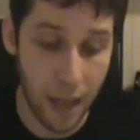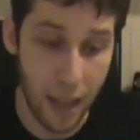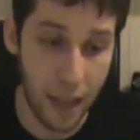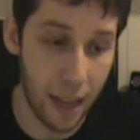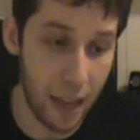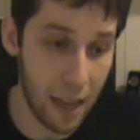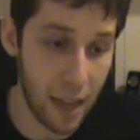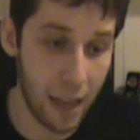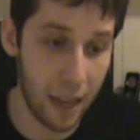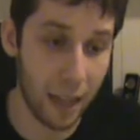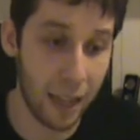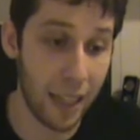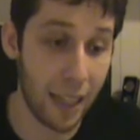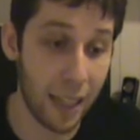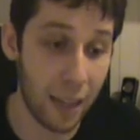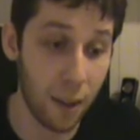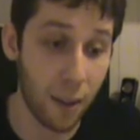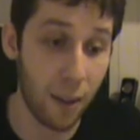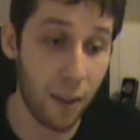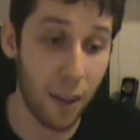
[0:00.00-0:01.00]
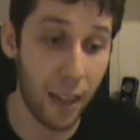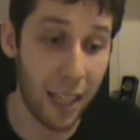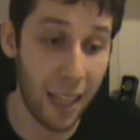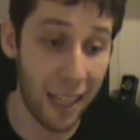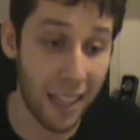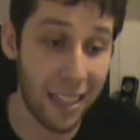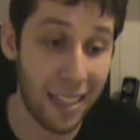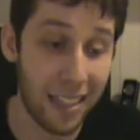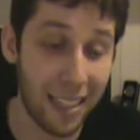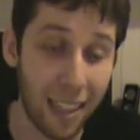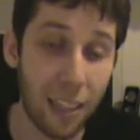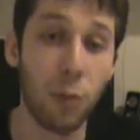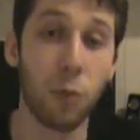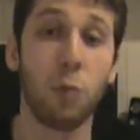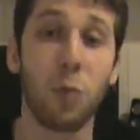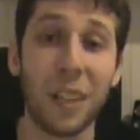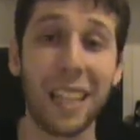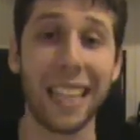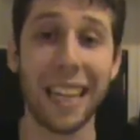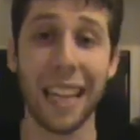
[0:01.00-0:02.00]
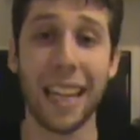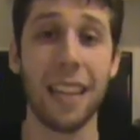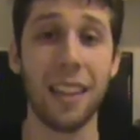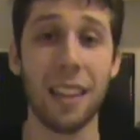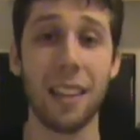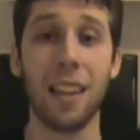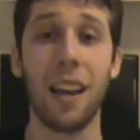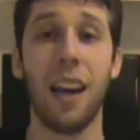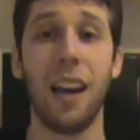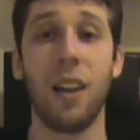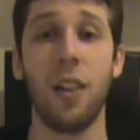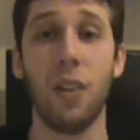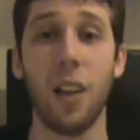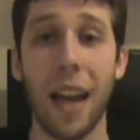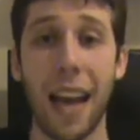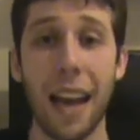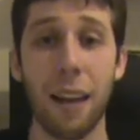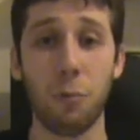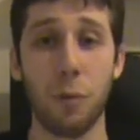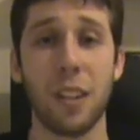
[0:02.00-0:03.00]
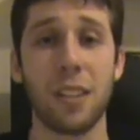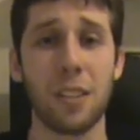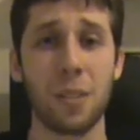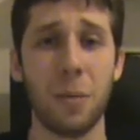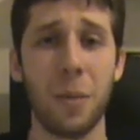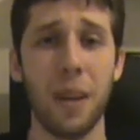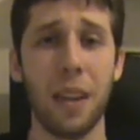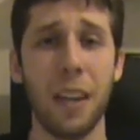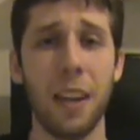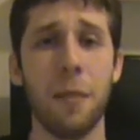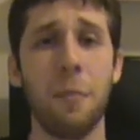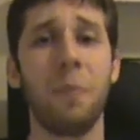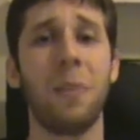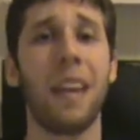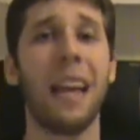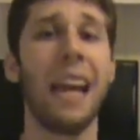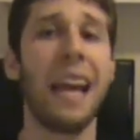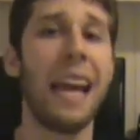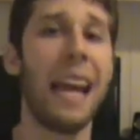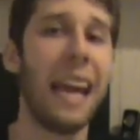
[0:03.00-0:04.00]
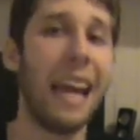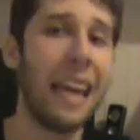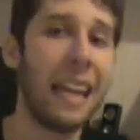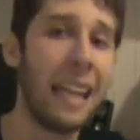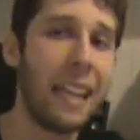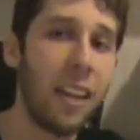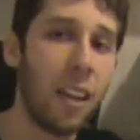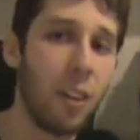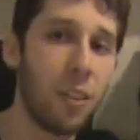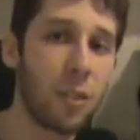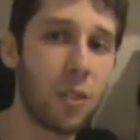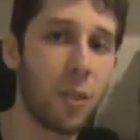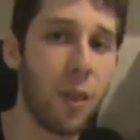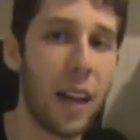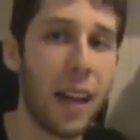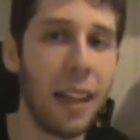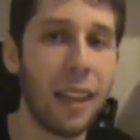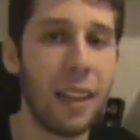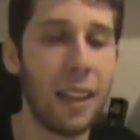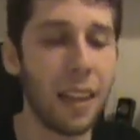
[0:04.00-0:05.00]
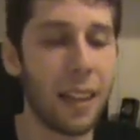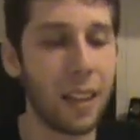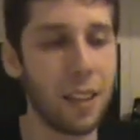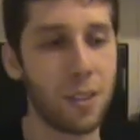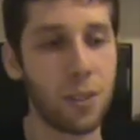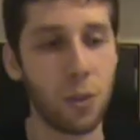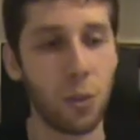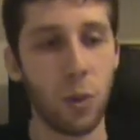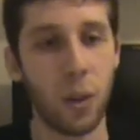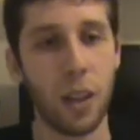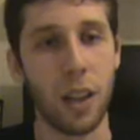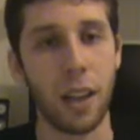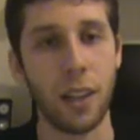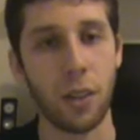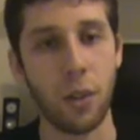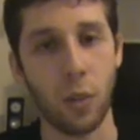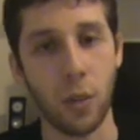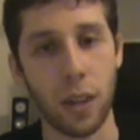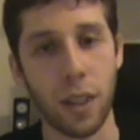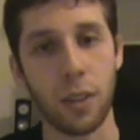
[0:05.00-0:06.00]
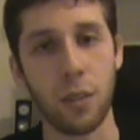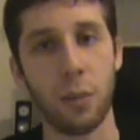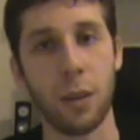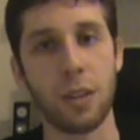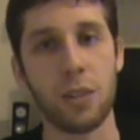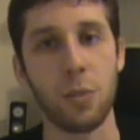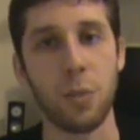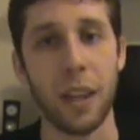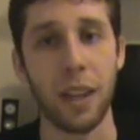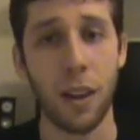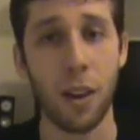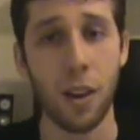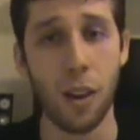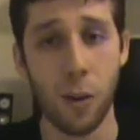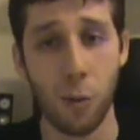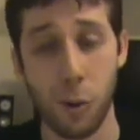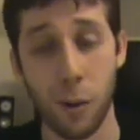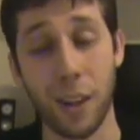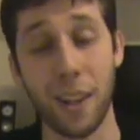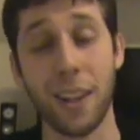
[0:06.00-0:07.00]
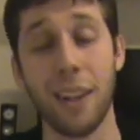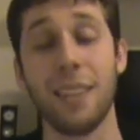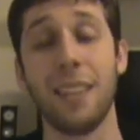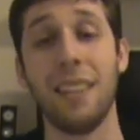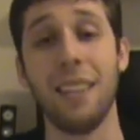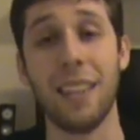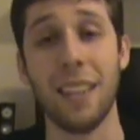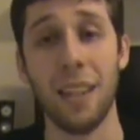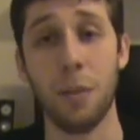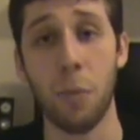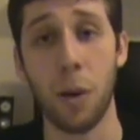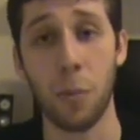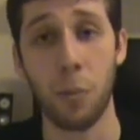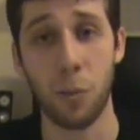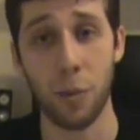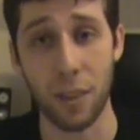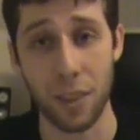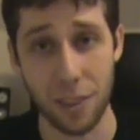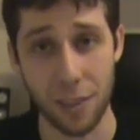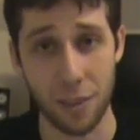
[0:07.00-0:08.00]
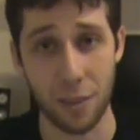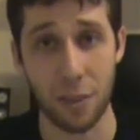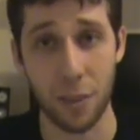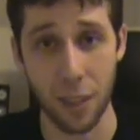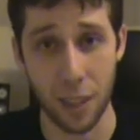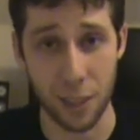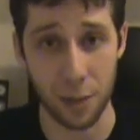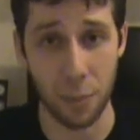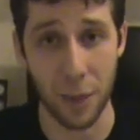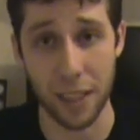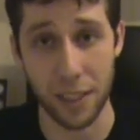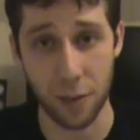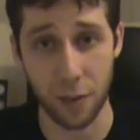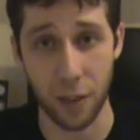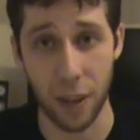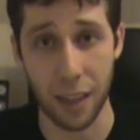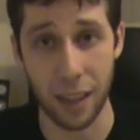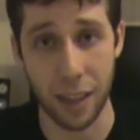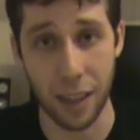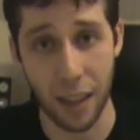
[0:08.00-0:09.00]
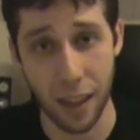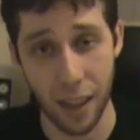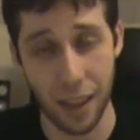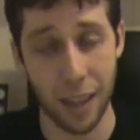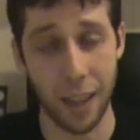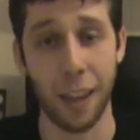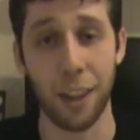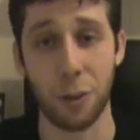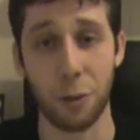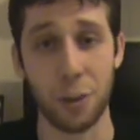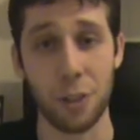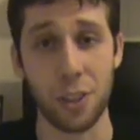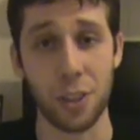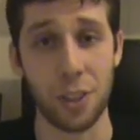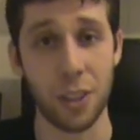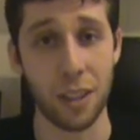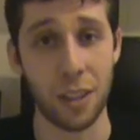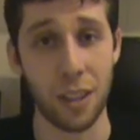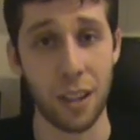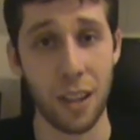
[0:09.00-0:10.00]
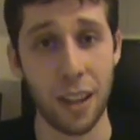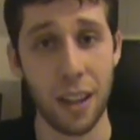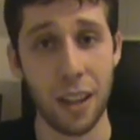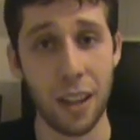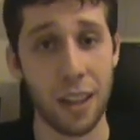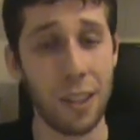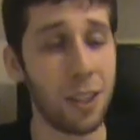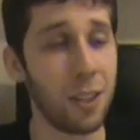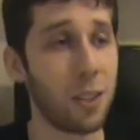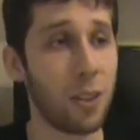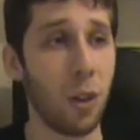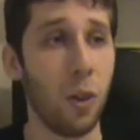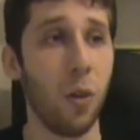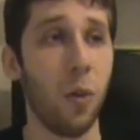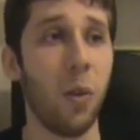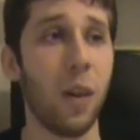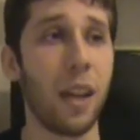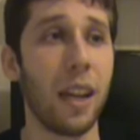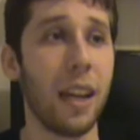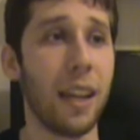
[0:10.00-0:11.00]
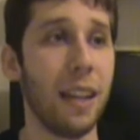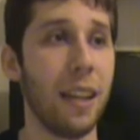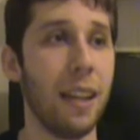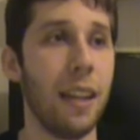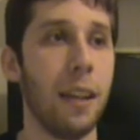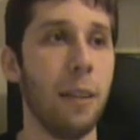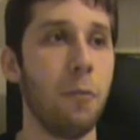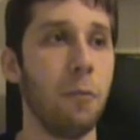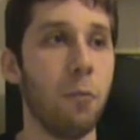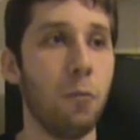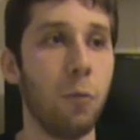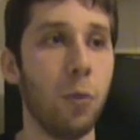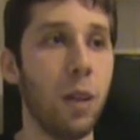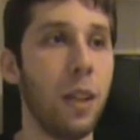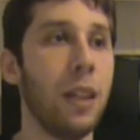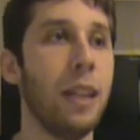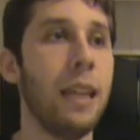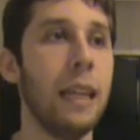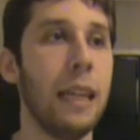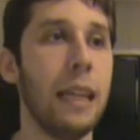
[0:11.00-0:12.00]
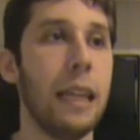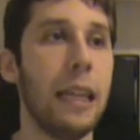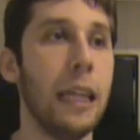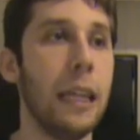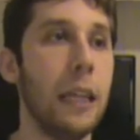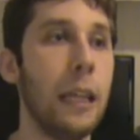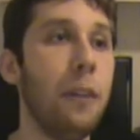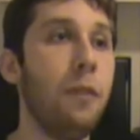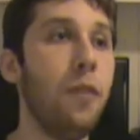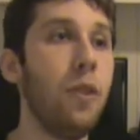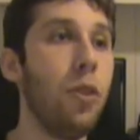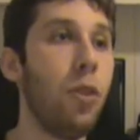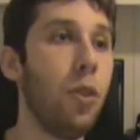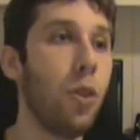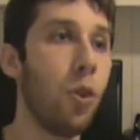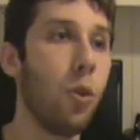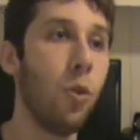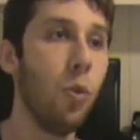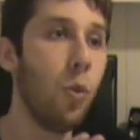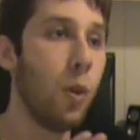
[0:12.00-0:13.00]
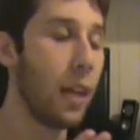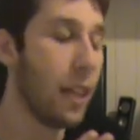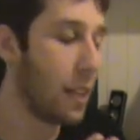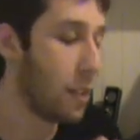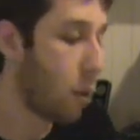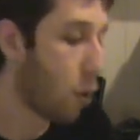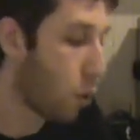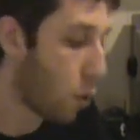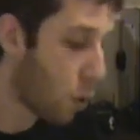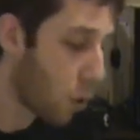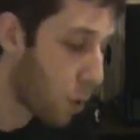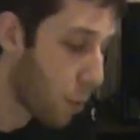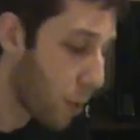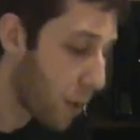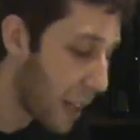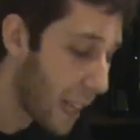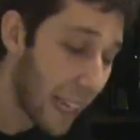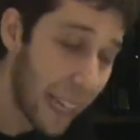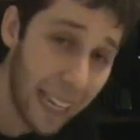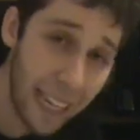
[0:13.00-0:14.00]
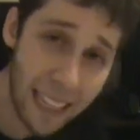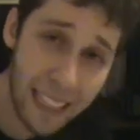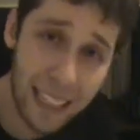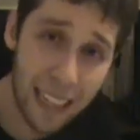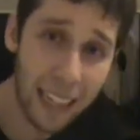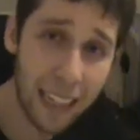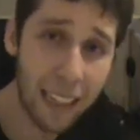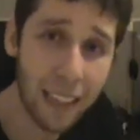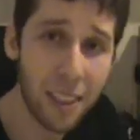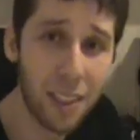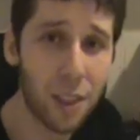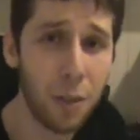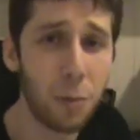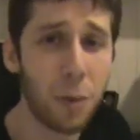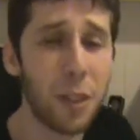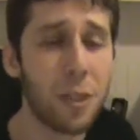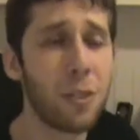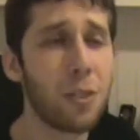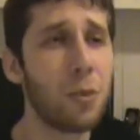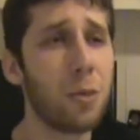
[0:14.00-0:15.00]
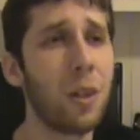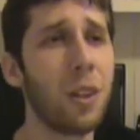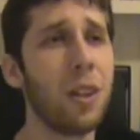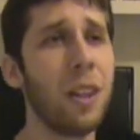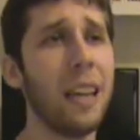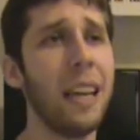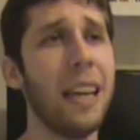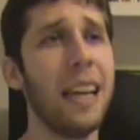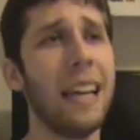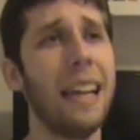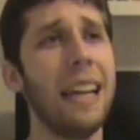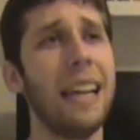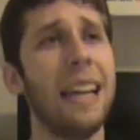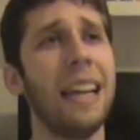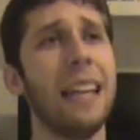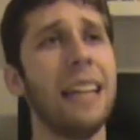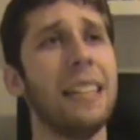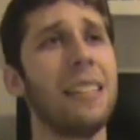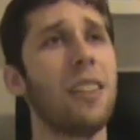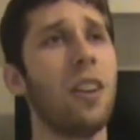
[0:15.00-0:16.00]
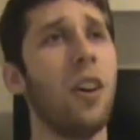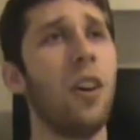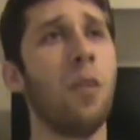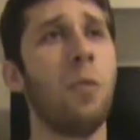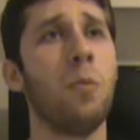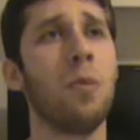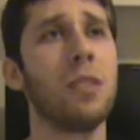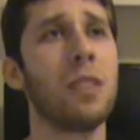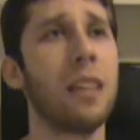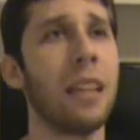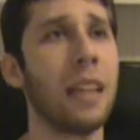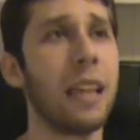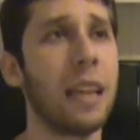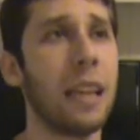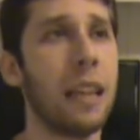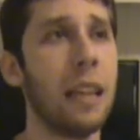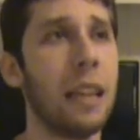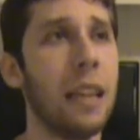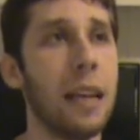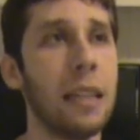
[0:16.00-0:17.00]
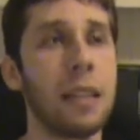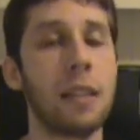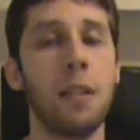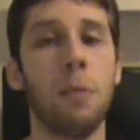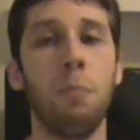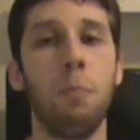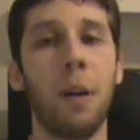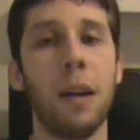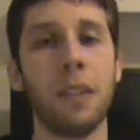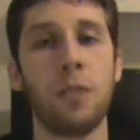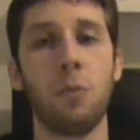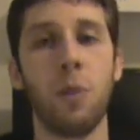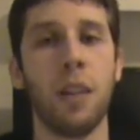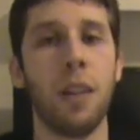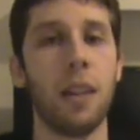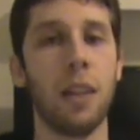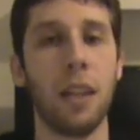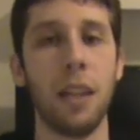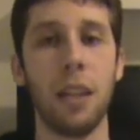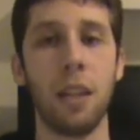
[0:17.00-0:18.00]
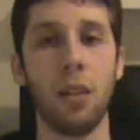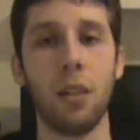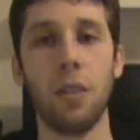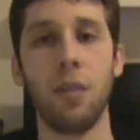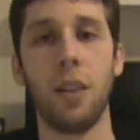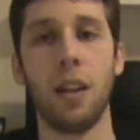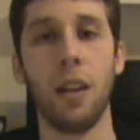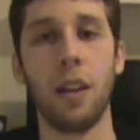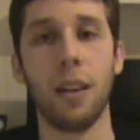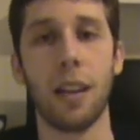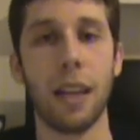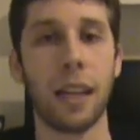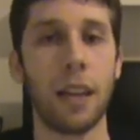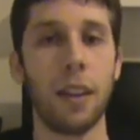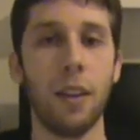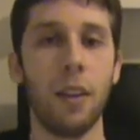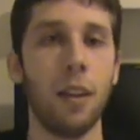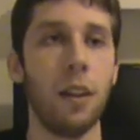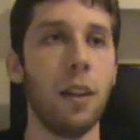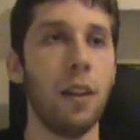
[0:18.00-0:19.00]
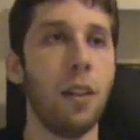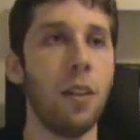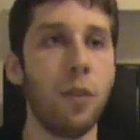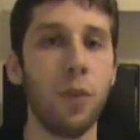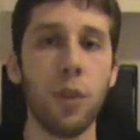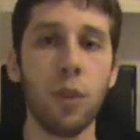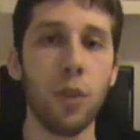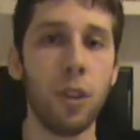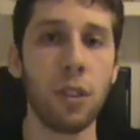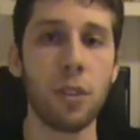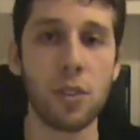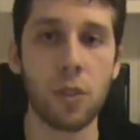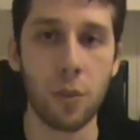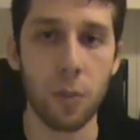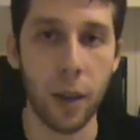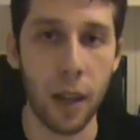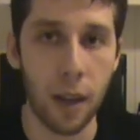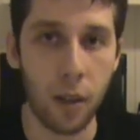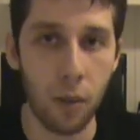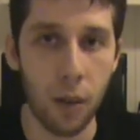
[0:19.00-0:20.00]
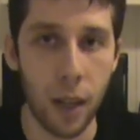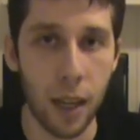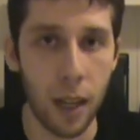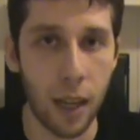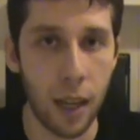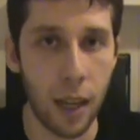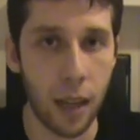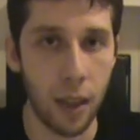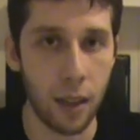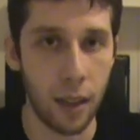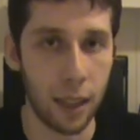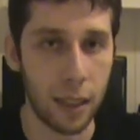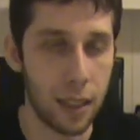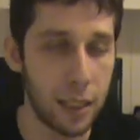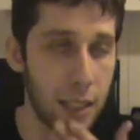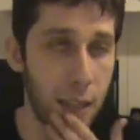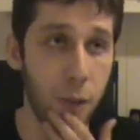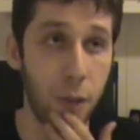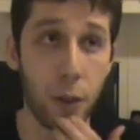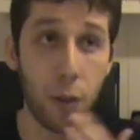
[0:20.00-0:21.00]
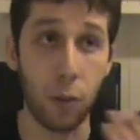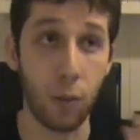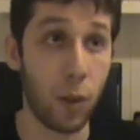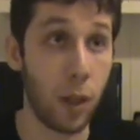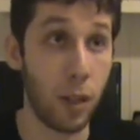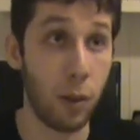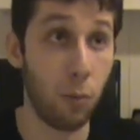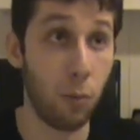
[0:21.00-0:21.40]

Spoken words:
and he still retained the title at WrestleMania. And he also had like a storyline going into WrestleMania where he got to team up with his best friend Christian. So it really, even though it's horrible that he has to end his career so early, it's almost like that's the best way that he could have done it. Like, in a few years from now, like, let's say if he